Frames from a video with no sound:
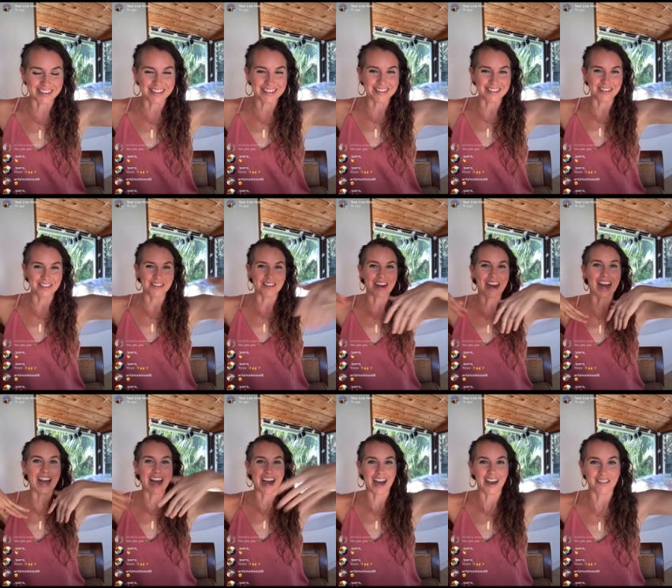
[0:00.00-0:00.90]
So you
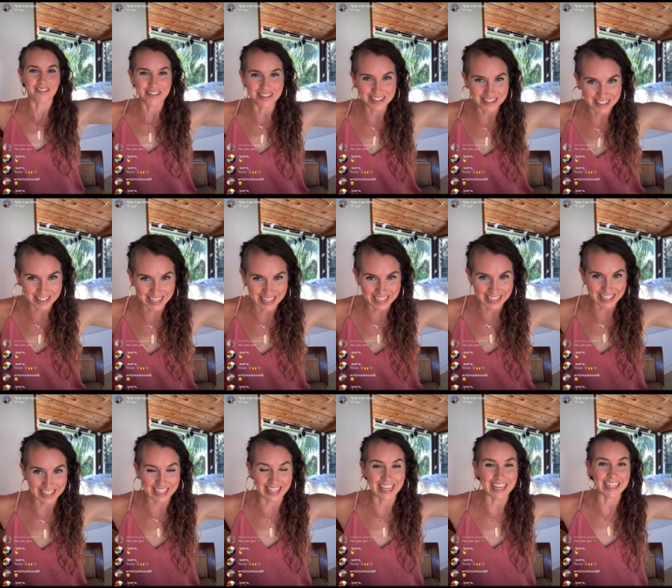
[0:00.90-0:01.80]
have to like
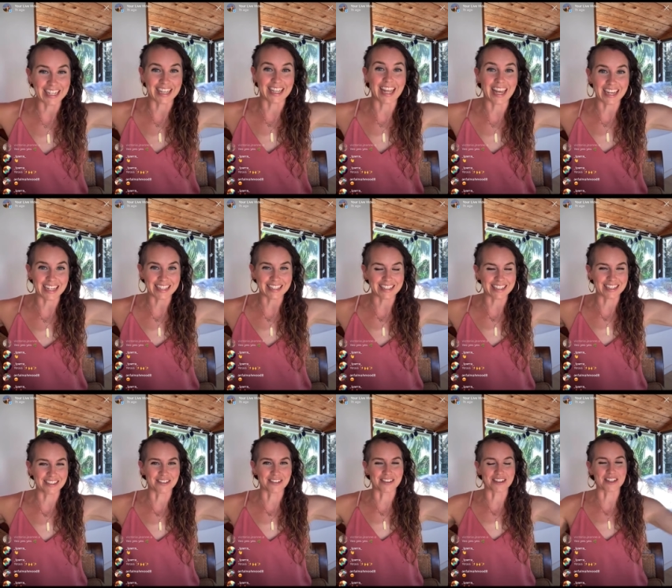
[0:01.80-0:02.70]
get light in
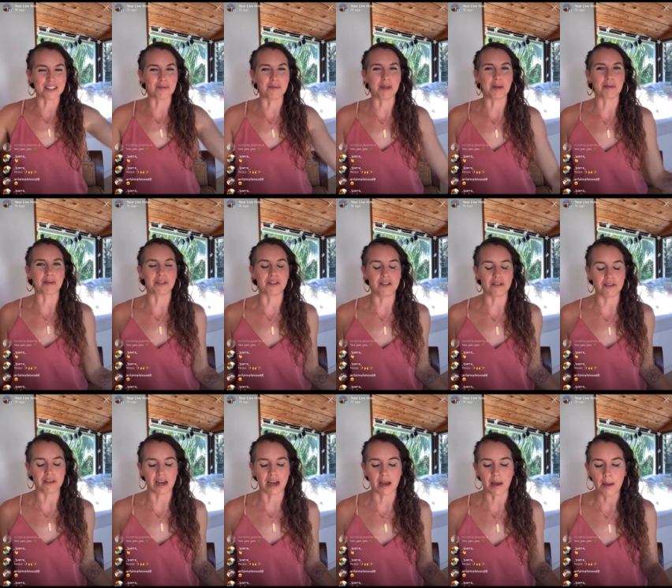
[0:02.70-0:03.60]
order to be able to do
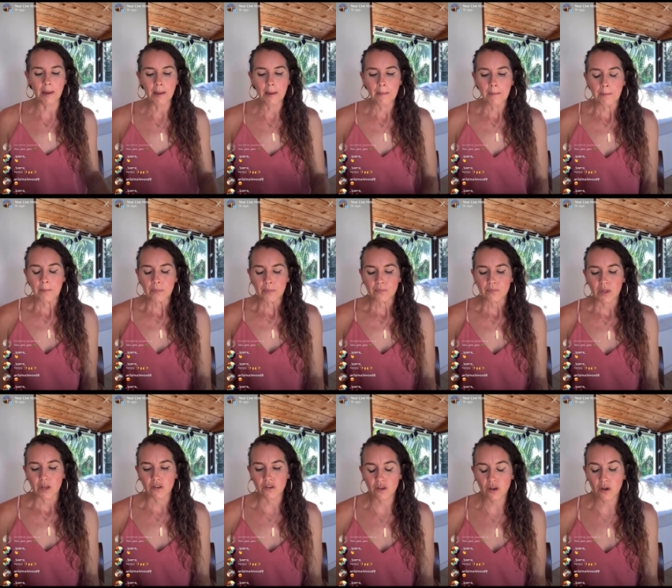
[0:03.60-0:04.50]
that.
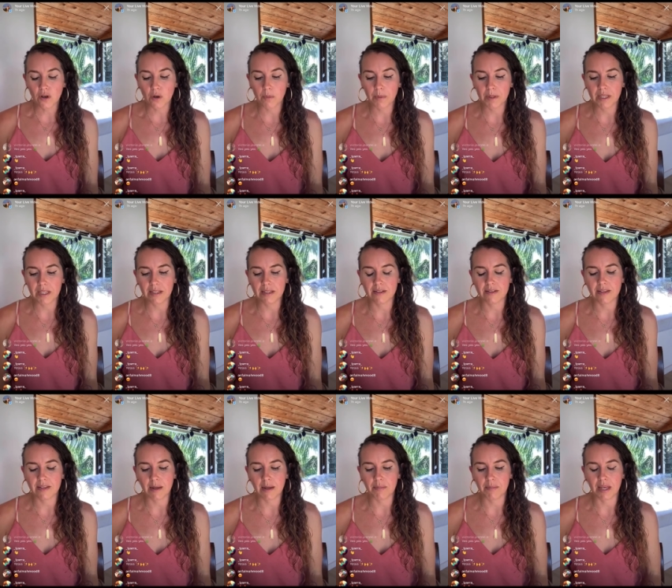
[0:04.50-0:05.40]
So, but then the
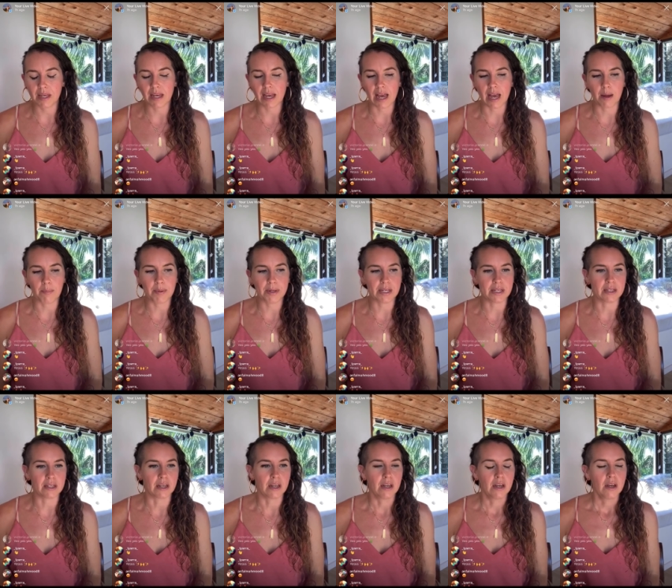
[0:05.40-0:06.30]
same thing happened
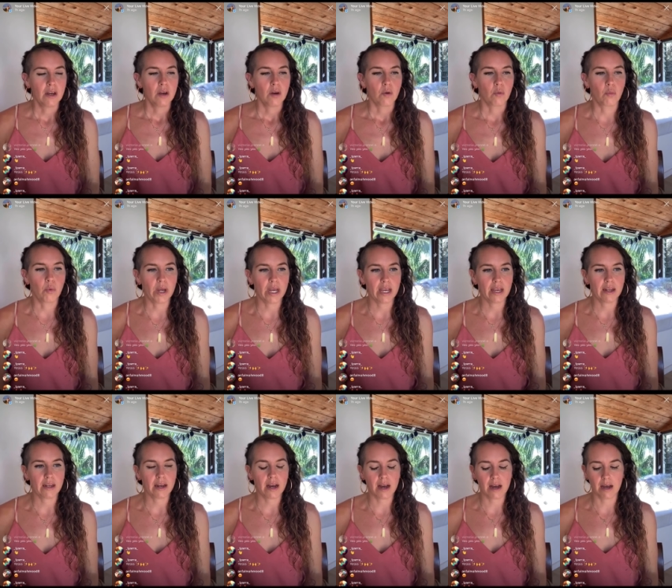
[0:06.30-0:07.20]
when
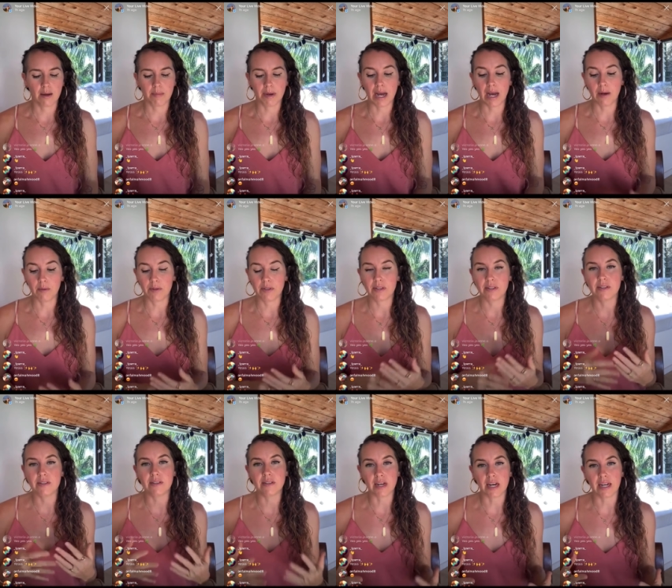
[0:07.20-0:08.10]
um, I was
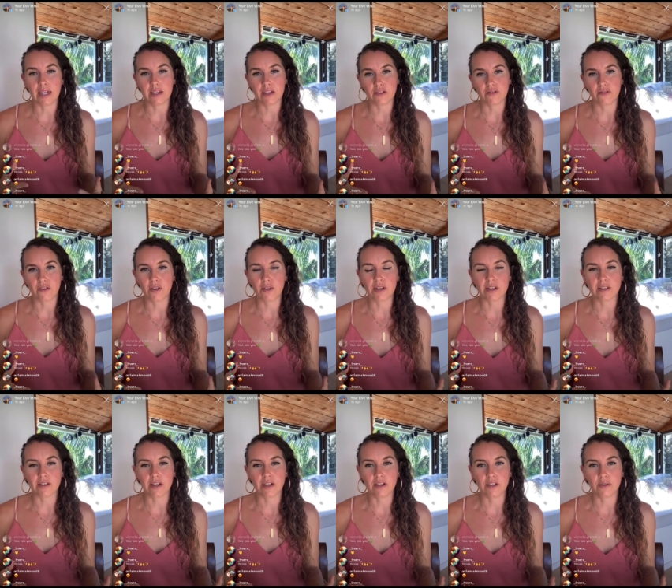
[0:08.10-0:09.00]
deciding to focus
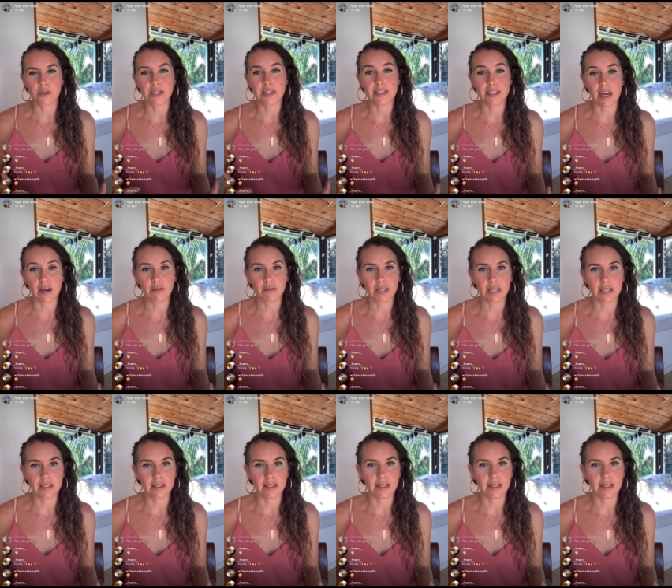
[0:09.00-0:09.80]
on doing sound healing.